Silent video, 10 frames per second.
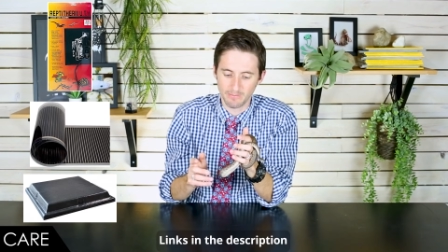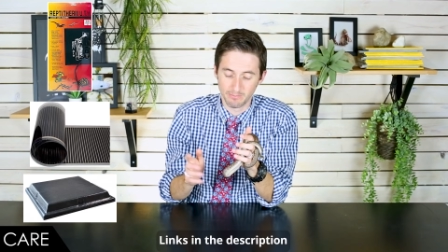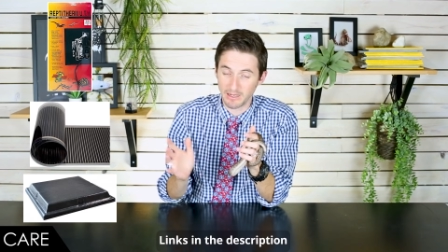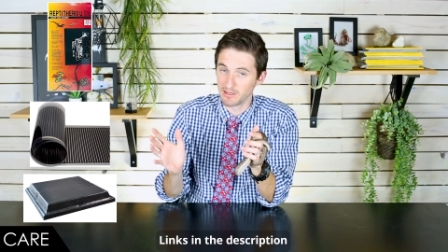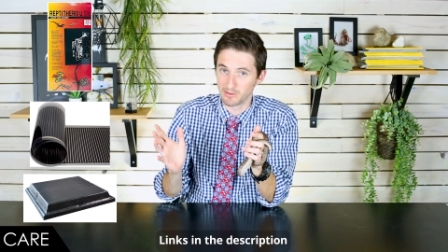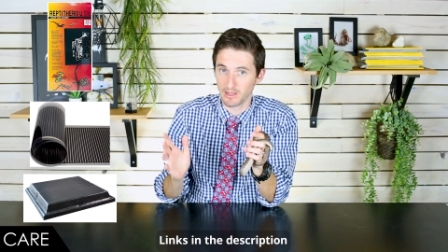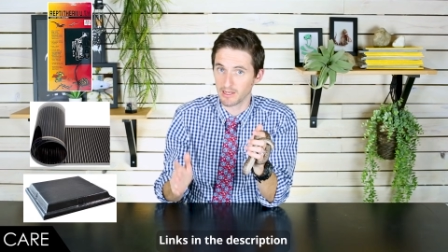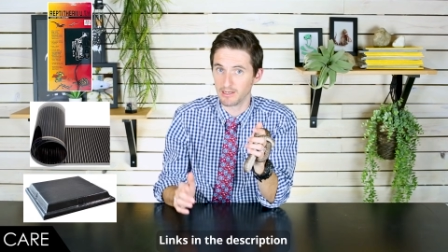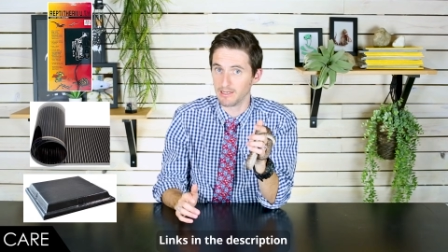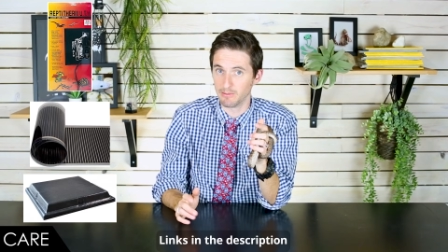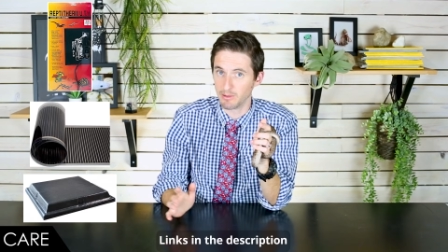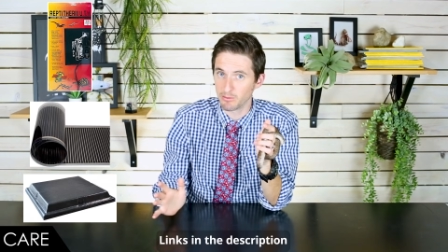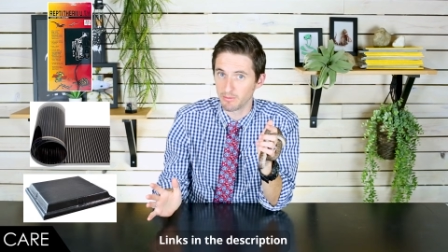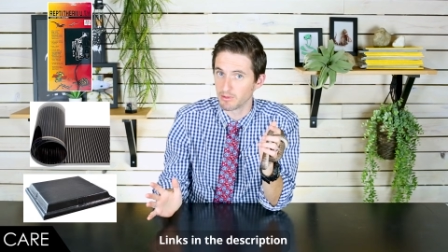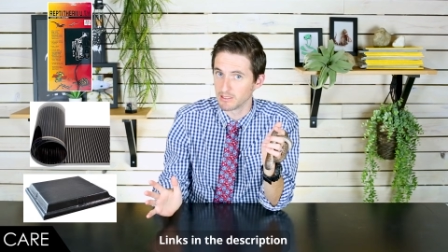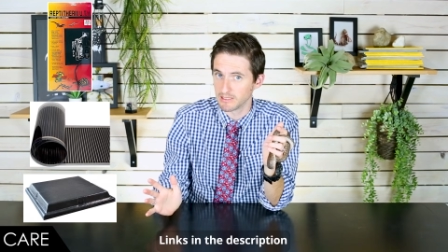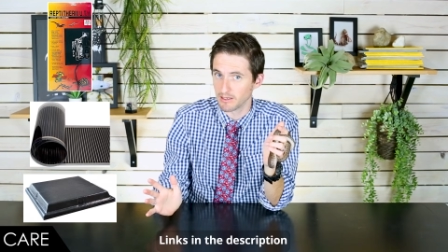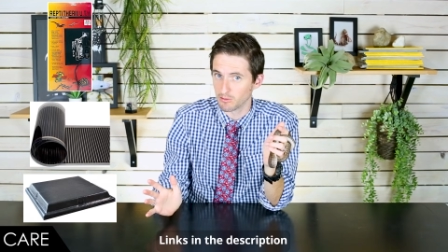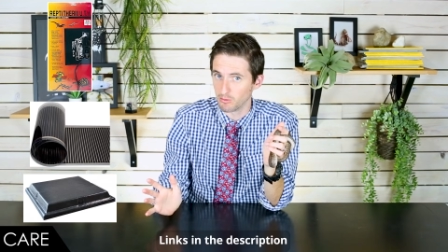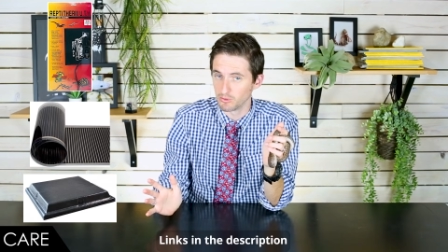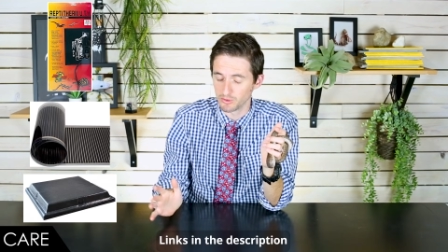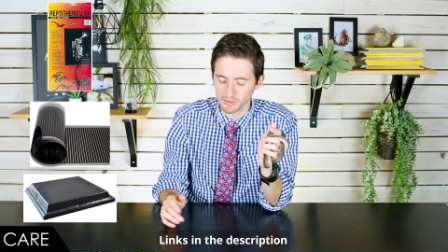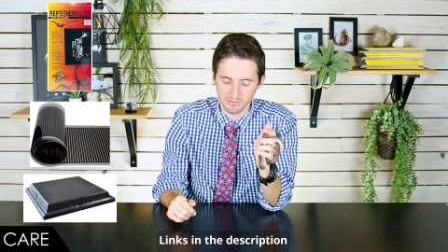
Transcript: But you're not going to need a big one because that enclosure is